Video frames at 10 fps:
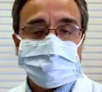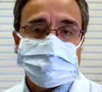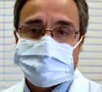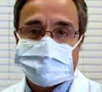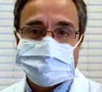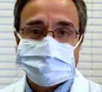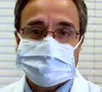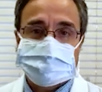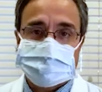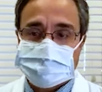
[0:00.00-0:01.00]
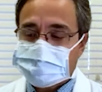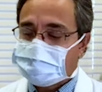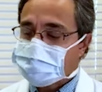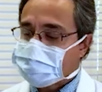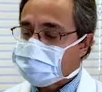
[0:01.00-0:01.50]
It's basically a full
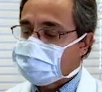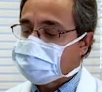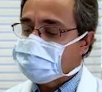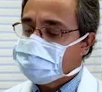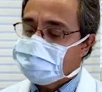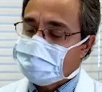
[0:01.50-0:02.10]
day procedure,